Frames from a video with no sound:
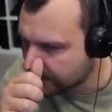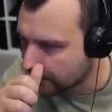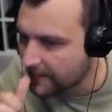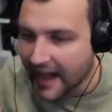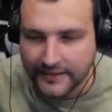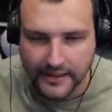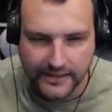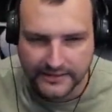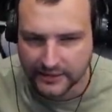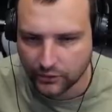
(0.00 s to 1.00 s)
bad in
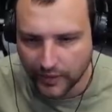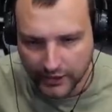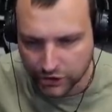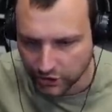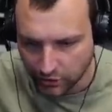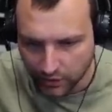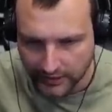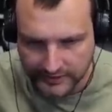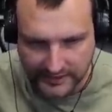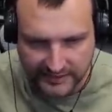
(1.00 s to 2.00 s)
this situation, honestly